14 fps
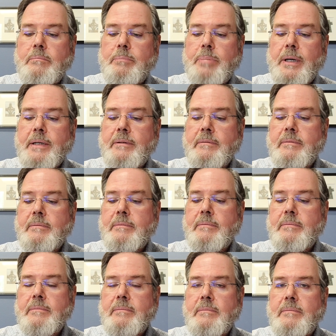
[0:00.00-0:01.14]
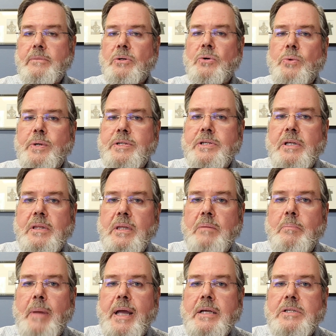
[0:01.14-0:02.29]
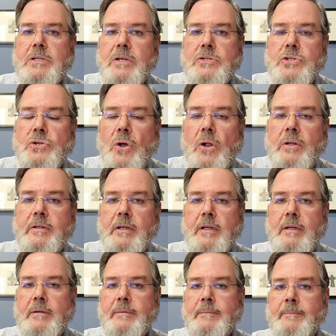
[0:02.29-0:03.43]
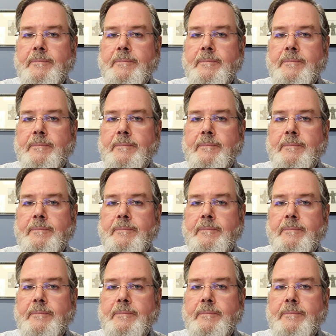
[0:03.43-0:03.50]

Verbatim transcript: but who is it that makes us salty?